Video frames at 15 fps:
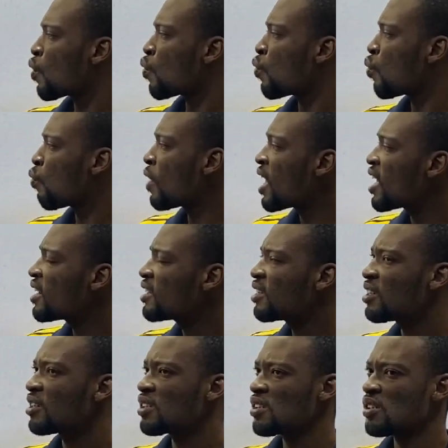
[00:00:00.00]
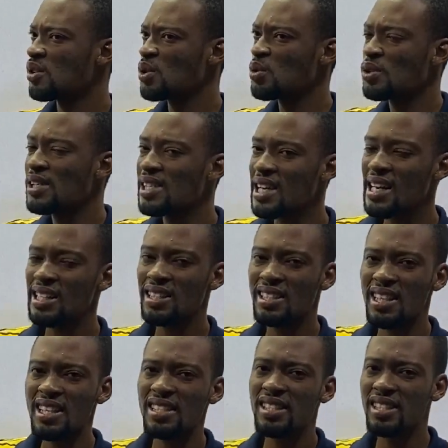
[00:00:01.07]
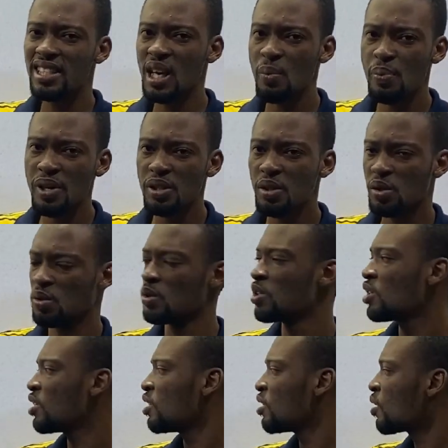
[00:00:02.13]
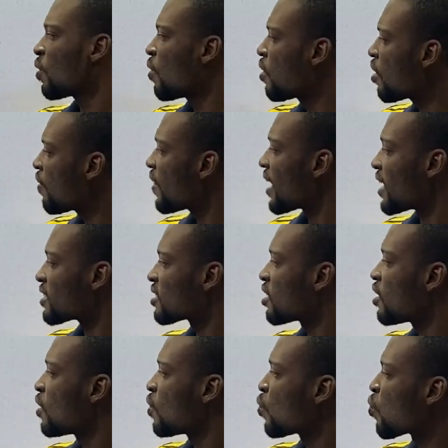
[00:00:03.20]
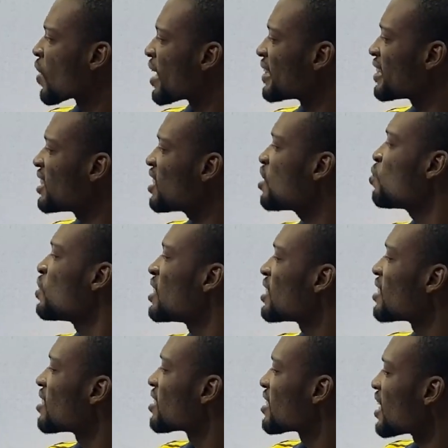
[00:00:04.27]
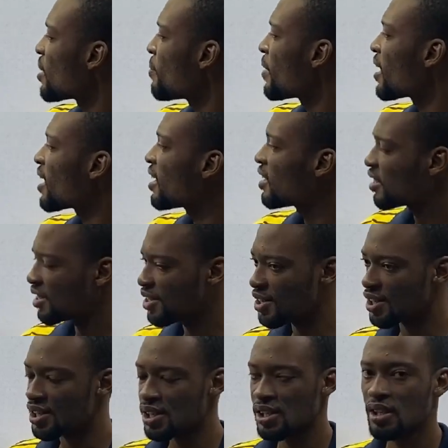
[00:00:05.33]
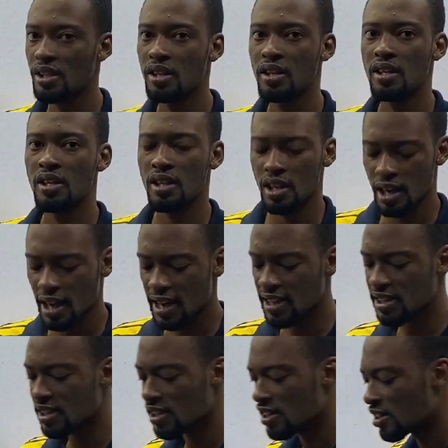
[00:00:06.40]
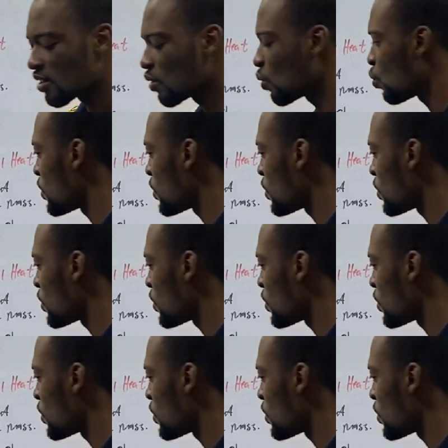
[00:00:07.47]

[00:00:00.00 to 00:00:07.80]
When you hear change in temperature, know that we are dealing with thermal heat. And we